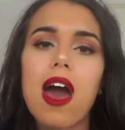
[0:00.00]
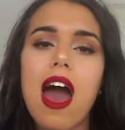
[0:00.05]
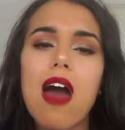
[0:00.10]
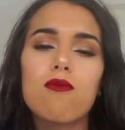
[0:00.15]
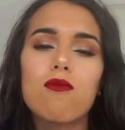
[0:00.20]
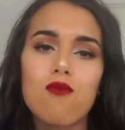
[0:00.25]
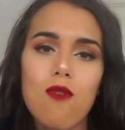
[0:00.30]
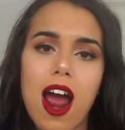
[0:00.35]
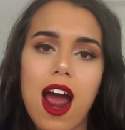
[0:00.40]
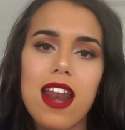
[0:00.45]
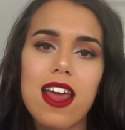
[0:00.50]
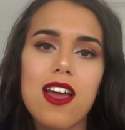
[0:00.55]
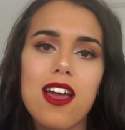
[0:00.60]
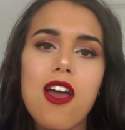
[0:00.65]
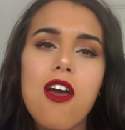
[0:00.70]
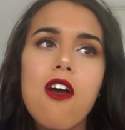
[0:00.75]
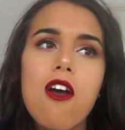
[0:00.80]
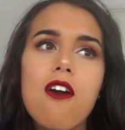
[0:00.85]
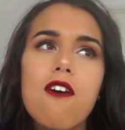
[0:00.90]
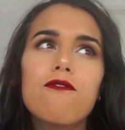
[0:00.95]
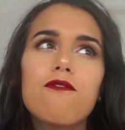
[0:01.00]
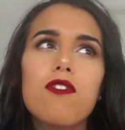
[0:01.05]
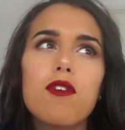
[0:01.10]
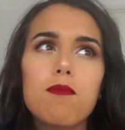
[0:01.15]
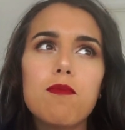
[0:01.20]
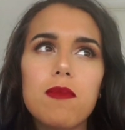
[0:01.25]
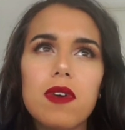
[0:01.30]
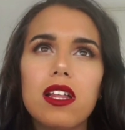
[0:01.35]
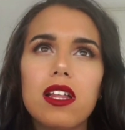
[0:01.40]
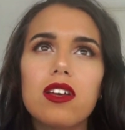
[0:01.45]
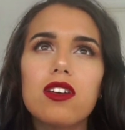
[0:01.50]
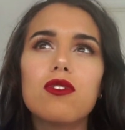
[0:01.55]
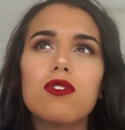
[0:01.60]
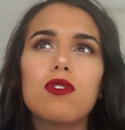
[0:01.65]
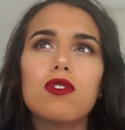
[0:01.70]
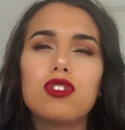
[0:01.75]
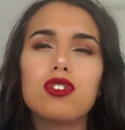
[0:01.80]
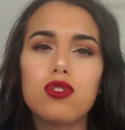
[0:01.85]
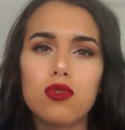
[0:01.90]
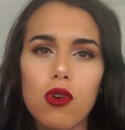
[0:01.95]
at writing
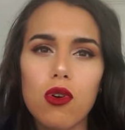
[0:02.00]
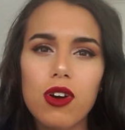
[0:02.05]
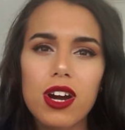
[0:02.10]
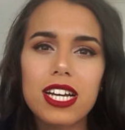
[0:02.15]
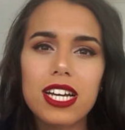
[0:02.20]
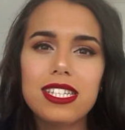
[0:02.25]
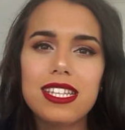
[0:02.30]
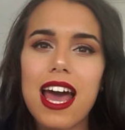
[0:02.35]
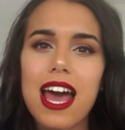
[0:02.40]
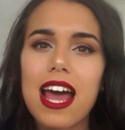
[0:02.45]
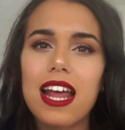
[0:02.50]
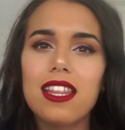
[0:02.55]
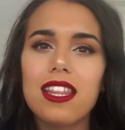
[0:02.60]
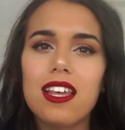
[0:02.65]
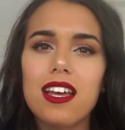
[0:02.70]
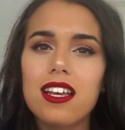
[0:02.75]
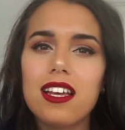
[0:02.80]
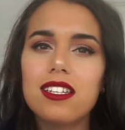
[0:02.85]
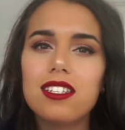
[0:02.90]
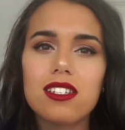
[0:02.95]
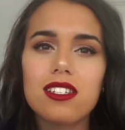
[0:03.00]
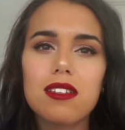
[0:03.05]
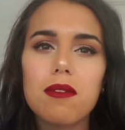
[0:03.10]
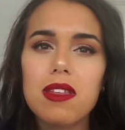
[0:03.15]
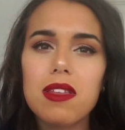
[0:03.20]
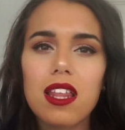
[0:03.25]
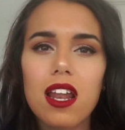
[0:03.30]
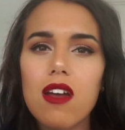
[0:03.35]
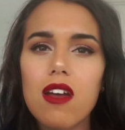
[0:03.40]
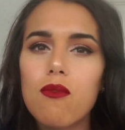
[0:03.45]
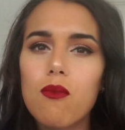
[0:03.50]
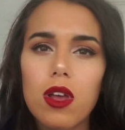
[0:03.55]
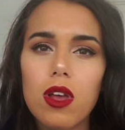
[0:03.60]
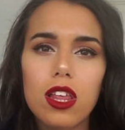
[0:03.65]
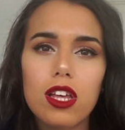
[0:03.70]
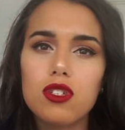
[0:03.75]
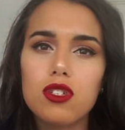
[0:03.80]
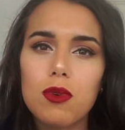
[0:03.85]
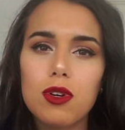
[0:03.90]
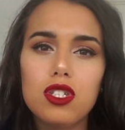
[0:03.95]
familial stories, and it's just something that I
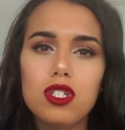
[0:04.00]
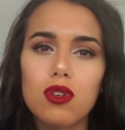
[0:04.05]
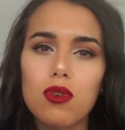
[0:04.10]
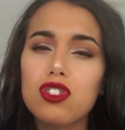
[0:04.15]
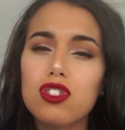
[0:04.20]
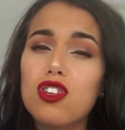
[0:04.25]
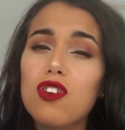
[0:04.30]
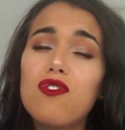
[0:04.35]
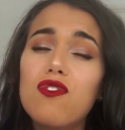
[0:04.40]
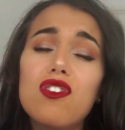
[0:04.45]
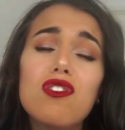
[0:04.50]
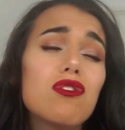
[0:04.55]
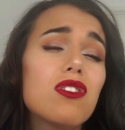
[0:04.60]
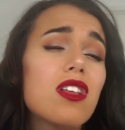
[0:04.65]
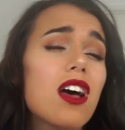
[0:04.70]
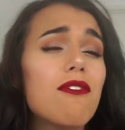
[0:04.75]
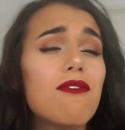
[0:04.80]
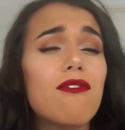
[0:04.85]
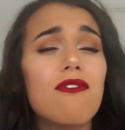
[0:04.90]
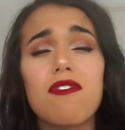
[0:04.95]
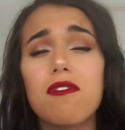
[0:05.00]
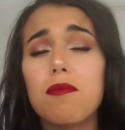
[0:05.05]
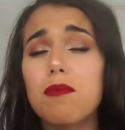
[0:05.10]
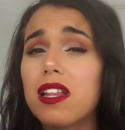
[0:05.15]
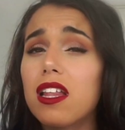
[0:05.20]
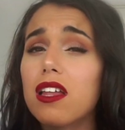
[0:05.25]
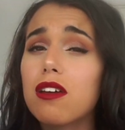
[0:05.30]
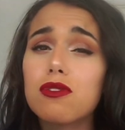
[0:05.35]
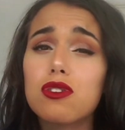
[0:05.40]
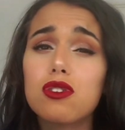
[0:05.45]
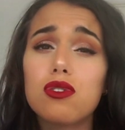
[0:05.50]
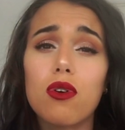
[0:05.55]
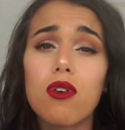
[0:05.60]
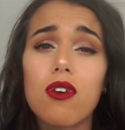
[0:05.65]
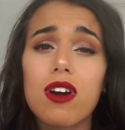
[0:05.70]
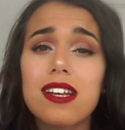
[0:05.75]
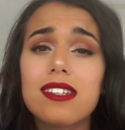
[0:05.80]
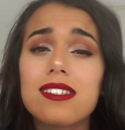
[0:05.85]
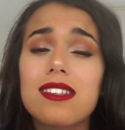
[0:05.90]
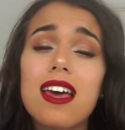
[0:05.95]
really do adore. So if you love familial
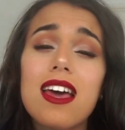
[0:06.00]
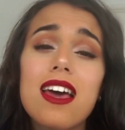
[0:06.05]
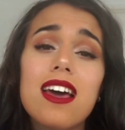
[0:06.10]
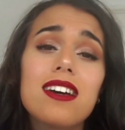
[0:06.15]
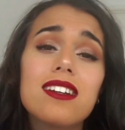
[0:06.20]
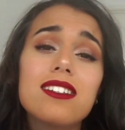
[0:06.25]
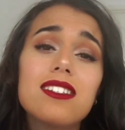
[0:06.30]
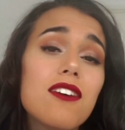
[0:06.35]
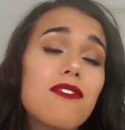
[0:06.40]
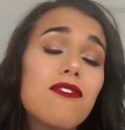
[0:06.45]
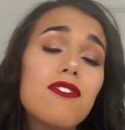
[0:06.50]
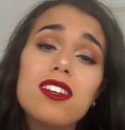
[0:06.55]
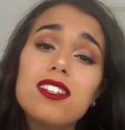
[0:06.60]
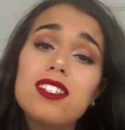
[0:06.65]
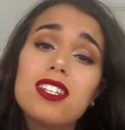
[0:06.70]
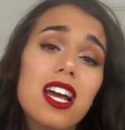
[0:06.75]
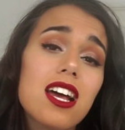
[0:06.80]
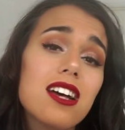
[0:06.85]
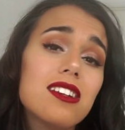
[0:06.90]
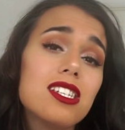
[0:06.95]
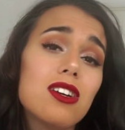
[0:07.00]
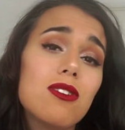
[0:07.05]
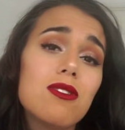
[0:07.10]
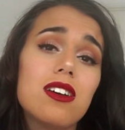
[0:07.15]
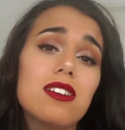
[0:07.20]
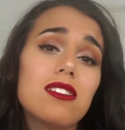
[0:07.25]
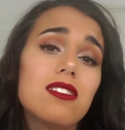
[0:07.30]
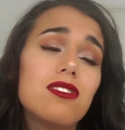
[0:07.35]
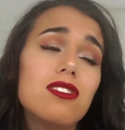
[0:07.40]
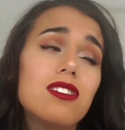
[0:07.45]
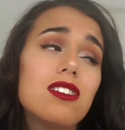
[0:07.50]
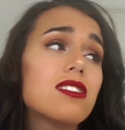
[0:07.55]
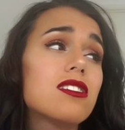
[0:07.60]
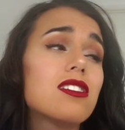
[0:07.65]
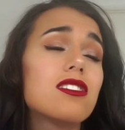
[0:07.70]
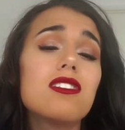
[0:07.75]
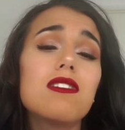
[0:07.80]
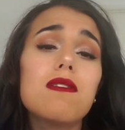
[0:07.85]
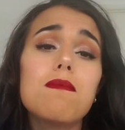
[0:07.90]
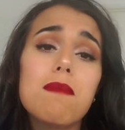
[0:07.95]
stories, definitely check out Sarah Dessen. She does
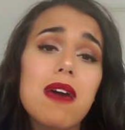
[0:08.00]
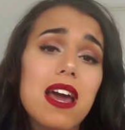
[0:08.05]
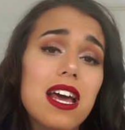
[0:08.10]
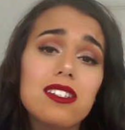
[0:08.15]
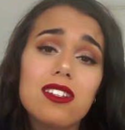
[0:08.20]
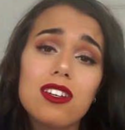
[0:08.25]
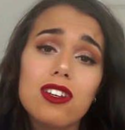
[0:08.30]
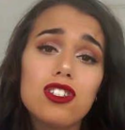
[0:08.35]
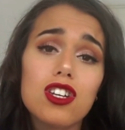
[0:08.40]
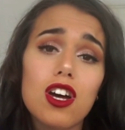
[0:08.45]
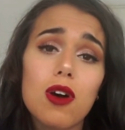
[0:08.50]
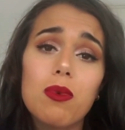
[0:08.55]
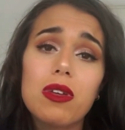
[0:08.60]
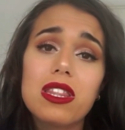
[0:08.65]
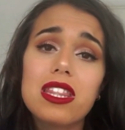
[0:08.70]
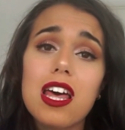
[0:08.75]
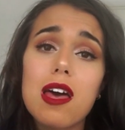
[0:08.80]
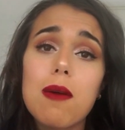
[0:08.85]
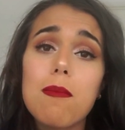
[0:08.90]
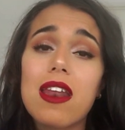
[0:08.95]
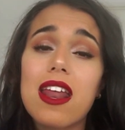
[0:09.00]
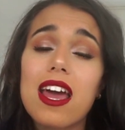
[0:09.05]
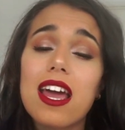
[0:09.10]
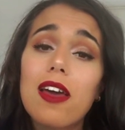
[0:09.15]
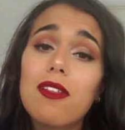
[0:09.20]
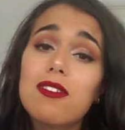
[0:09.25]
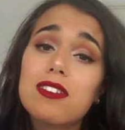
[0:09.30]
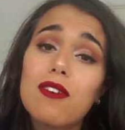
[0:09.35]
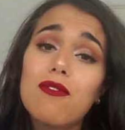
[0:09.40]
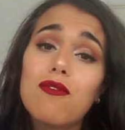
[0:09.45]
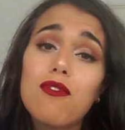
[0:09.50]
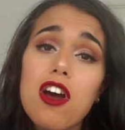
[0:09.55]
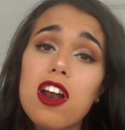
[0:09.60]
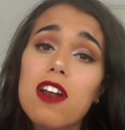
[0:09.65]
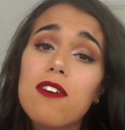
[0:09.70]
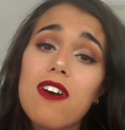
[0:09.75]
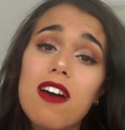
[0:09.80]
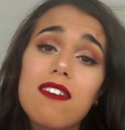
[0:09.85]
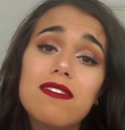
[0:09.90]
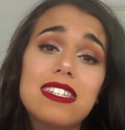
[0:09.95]
such an amazing job with them, and I gave this a 4 out
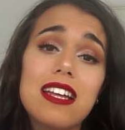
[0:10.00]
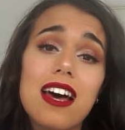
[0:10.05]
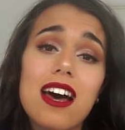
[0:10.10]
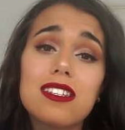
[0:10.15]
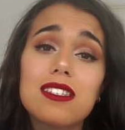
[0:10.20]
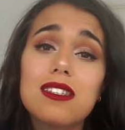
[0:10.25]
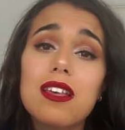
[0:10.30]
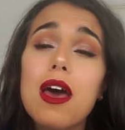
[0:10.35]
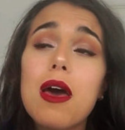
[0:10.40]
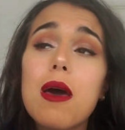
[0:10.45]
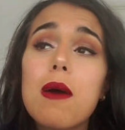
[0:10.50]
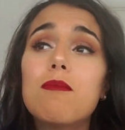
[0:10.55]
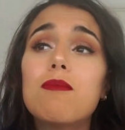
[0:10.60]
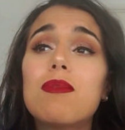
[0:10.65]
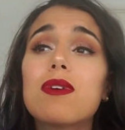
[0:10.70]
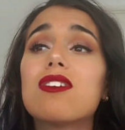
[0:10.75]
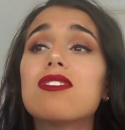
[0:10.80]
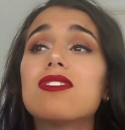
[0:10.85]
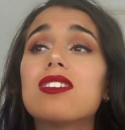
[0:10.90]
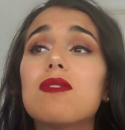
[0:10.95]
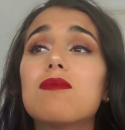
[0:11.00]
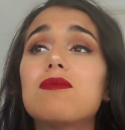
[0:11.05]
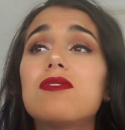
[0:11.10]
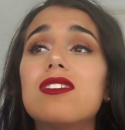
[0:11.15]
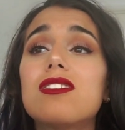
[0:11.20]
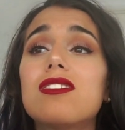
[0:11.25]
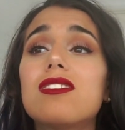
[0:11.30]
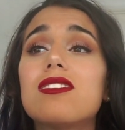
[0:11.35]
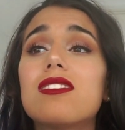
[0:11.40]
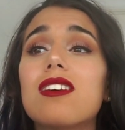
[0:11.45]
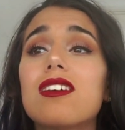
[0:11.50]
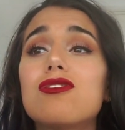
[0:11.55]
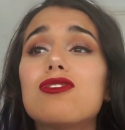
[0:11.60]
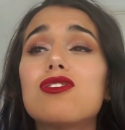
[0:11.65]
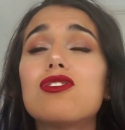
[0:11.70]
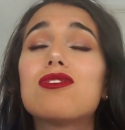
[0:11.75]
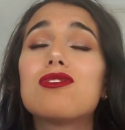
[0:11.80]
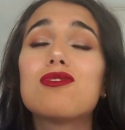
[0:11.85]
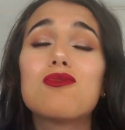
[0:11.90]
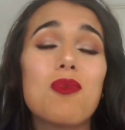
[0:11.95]
of 5 stars because it was just such a
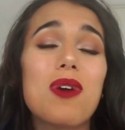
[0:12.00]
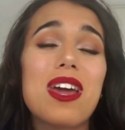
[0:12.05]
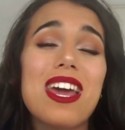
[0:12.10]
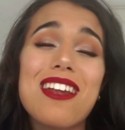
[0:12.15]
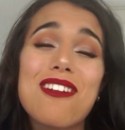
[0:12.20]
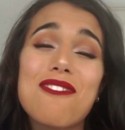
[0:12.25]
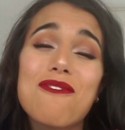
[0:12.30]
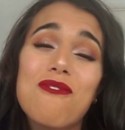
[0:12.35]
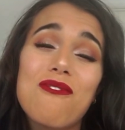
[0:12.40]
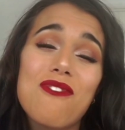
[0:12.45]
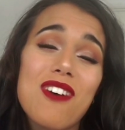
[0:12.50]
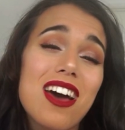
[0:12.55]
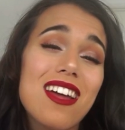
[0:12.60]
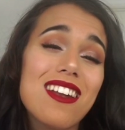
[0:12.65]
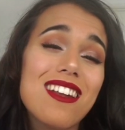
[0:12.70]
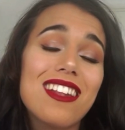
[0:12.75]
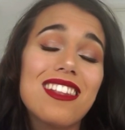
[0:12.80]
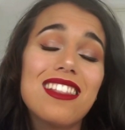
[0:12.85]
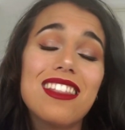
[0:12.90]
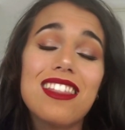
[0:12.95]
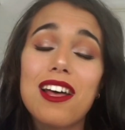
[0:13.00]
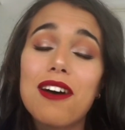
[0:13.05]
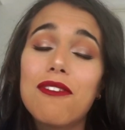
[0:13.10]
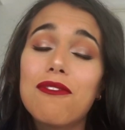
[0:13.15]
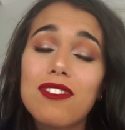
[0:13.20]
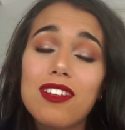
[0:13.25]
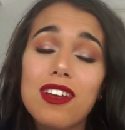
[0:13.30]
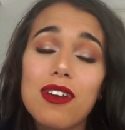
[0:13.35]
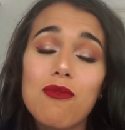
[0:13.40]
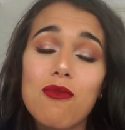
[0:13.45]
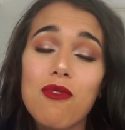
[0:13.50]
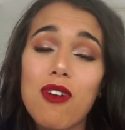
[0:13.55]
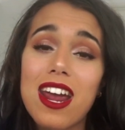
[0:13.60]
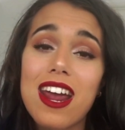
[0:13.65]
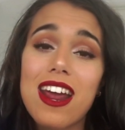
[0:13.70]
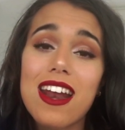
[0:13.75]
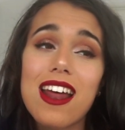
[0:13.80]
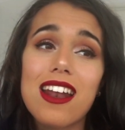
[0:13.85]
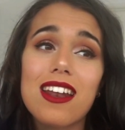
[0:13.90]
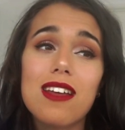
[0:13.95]
sweet and fun and lovely
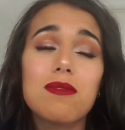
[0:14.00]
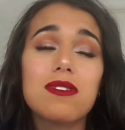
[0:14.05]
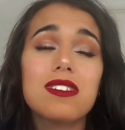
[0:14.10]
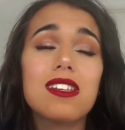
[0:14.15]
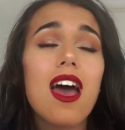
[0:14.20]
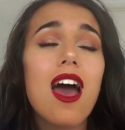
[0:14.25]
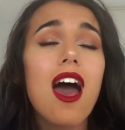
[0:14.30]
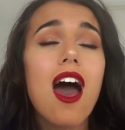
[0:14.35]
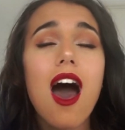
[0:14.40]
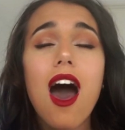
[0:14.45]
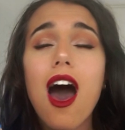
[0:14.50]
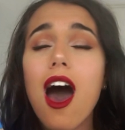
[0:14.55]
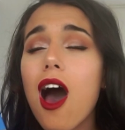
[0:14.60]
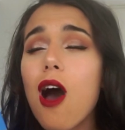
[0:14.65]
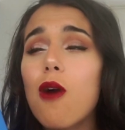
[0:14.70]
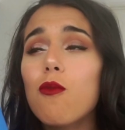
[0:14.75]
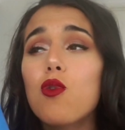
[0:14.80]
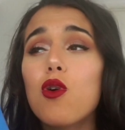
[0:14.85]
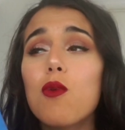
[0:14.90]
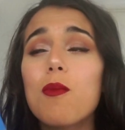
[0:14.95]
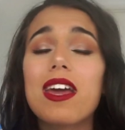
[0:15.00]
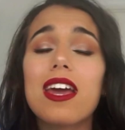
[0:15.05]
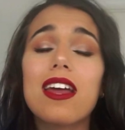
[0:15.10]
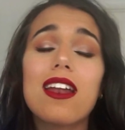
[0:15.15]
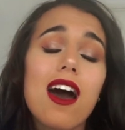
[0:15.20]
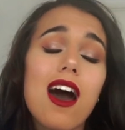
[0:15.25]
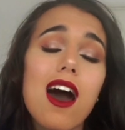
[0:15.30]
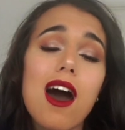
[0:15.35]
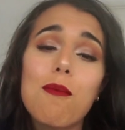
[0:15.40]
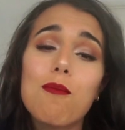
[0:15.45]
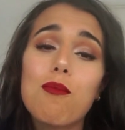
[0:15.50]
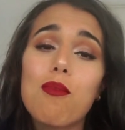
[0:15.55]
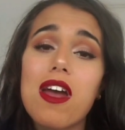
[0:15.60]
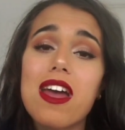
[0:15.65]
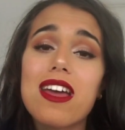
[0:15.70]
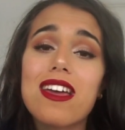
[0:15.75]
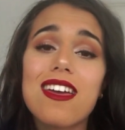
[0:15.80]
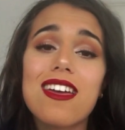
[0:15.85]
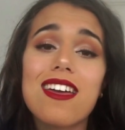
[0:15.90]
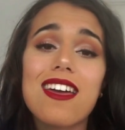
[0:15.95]
read, and it was heartwarming and
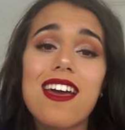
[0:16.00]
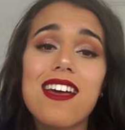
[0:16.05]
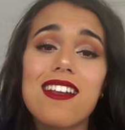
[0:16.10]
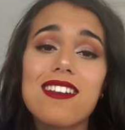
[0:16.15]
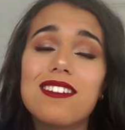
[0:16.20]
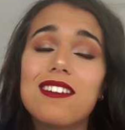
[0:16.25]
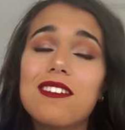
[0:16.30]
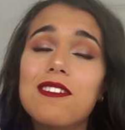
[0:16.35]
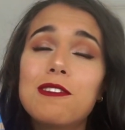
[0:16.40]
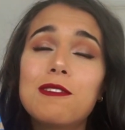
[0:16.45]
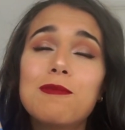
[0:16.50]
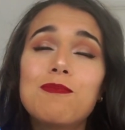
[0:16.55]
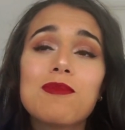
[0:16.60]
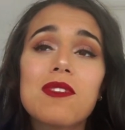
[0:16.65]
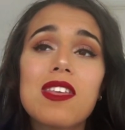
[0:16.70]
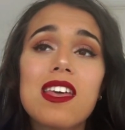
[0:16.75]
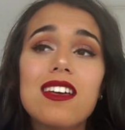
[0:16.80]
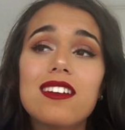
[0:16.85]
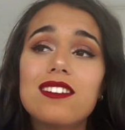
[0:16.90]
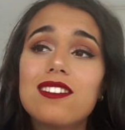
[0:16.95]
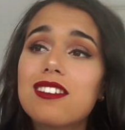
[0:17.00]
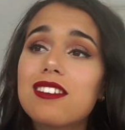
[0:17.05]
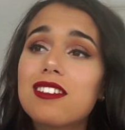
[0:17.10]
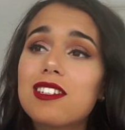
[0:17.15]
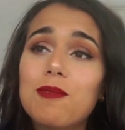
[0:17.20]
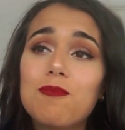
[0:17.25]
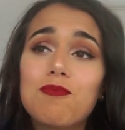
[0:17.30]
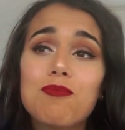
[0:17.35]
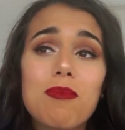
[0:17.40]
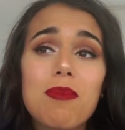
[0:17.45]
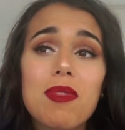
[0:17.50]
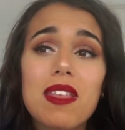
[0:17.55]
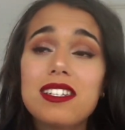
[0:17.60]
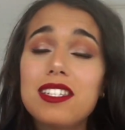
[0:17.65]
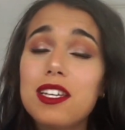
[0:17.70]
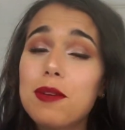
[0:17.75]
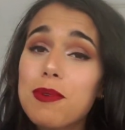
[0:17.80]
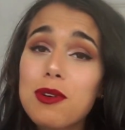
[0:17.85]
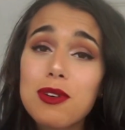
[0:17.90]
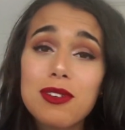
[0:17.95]
heartbreaking and just
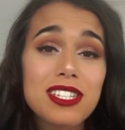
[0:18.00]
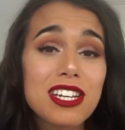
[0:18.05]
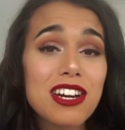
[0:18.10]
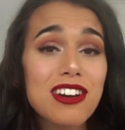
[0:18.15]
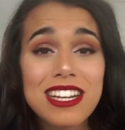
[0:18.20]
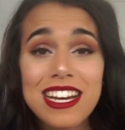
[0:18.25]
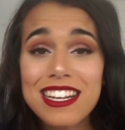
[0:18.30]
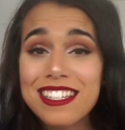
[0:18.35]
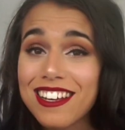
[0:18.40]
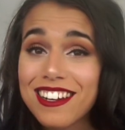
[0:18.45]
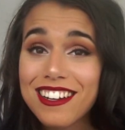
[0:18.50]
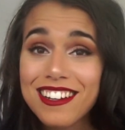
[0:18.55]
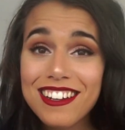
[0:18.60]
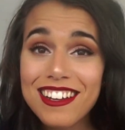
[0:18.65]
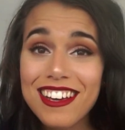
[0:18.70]
typical Sarah Dessen.